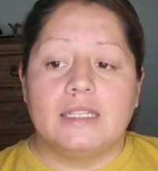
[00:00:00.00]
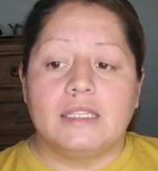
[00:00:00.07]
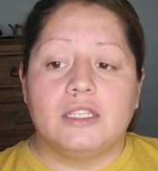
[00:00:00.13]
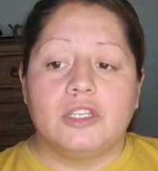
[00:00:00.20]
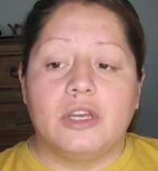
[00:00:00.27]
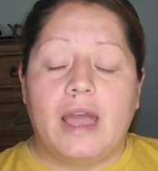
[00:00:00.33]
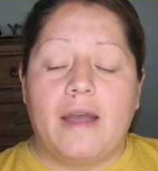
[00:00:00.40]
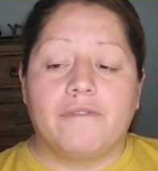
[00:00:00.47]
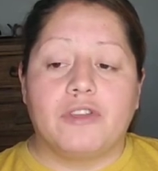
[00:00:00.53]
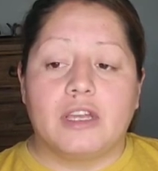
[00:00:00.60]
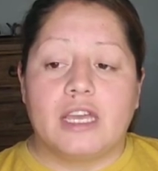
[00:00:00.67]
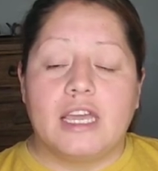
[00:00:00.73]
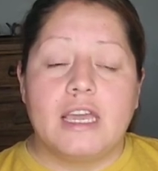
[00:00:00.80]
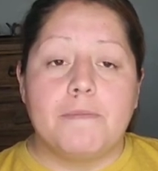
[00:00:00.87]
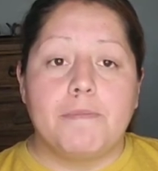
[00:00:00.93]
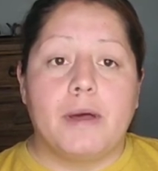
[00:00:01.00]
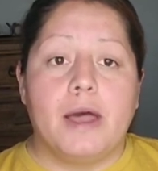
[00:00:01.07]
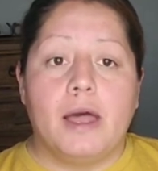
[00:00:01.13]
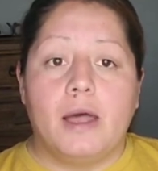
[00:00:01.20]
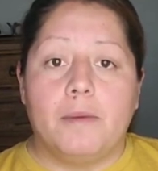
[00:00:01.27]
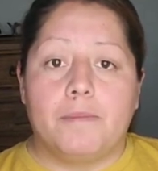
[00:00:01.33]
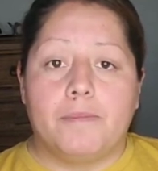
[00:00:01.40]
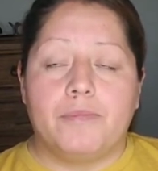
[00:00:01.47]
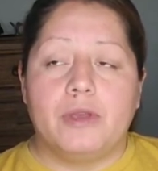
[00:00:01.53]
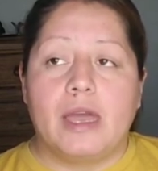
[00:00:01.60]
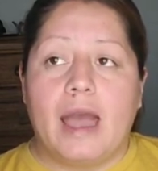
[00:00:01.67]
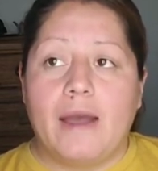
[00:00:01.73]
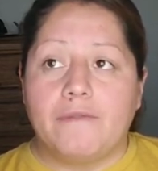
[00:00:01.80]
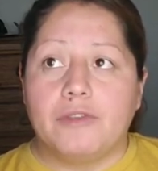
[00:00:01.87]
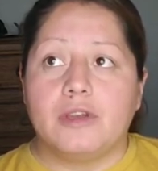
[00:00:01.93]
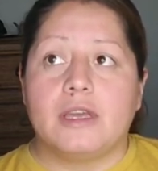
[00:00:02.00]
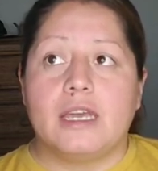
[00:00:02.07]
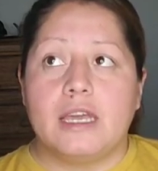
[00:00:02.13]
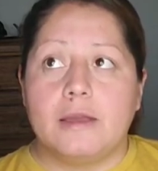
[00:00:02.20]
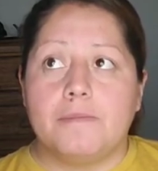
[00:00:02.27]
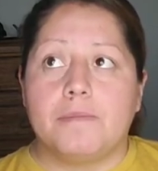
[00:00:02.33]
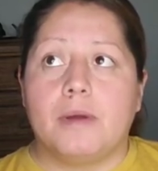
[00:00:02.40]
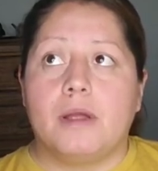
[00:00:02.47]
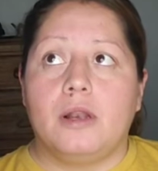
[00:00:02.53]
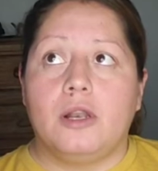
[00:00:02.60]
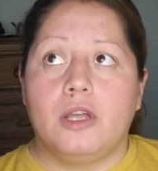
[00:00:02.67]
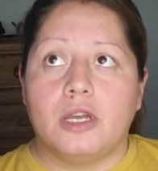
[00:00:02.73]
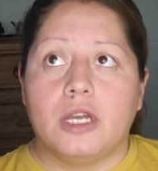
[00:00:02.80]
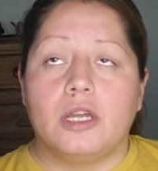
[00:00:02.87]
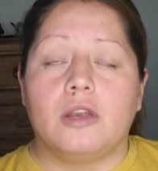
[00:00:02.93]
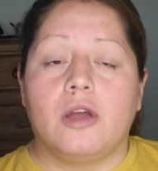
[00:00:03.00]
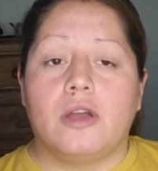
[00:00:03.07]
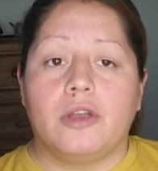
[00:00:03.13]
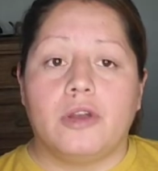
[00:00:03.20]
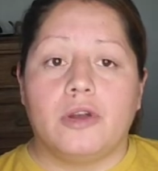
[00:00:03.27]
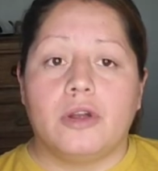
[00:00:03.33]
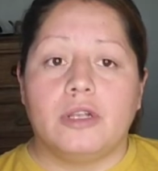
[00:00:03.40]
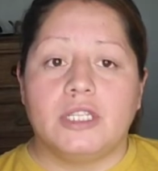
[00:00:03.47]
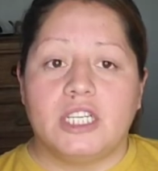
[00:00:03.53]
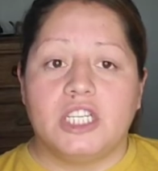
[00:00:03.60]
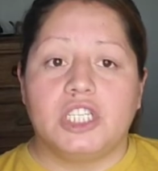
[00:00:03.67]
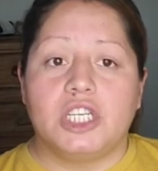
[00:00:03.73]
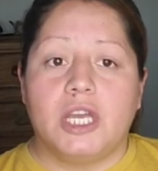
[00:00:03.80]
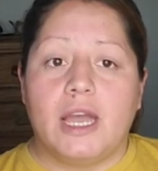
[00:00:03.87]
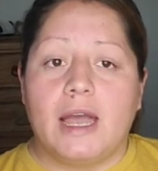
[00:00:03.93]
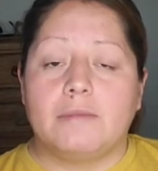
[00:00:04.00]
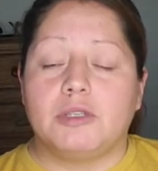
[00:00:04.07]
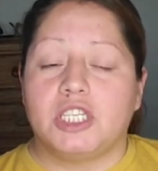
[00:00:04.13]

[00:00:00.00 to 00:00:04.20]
you have to keep up. You have to keep looking on your DG app,